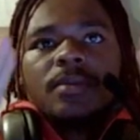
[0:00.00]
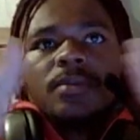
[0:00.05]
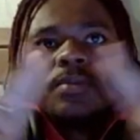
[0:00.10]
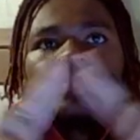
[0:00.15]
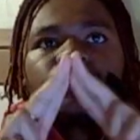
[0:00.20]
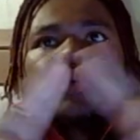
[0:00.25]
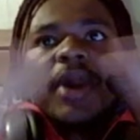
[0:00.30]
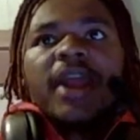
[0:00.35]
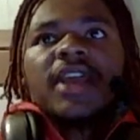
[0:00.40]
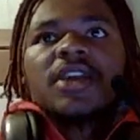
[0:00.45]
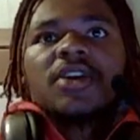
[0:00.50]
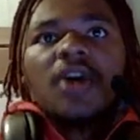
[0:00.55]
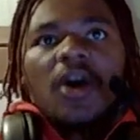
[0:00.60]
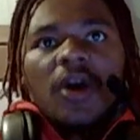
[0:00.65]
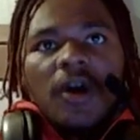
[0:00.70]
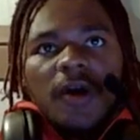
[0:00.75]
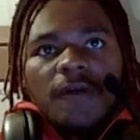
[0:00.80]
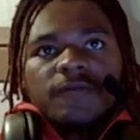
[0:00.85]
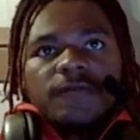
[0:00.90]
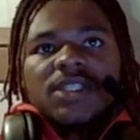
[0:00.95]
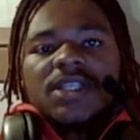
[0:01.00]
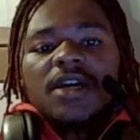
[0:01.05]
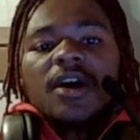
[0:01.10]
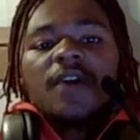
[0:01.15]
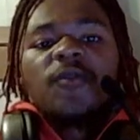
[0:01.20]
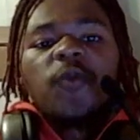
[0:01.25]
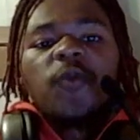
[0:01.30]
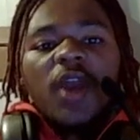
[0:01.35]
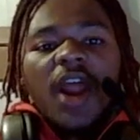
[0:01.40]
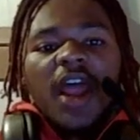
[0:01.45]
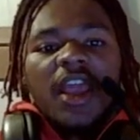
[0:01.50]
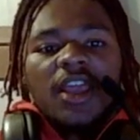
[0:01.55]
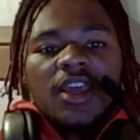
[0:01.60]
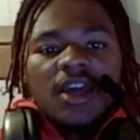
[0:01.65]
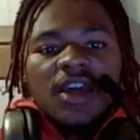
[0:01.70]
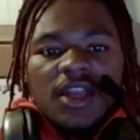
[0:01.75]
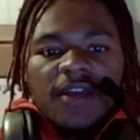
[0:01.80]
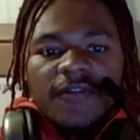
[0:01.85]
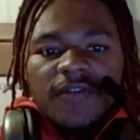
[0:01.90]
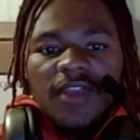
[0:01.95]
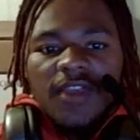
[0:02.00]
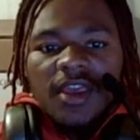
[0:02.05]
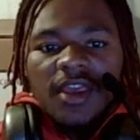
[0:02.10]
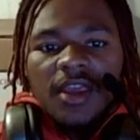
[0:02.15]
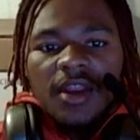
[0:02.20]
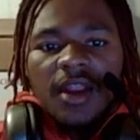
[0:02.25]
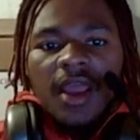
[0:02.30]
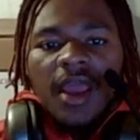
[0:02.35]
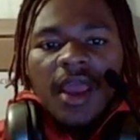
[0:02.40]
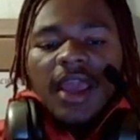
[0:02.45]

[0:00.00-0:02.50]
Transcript: break offs of what I could have did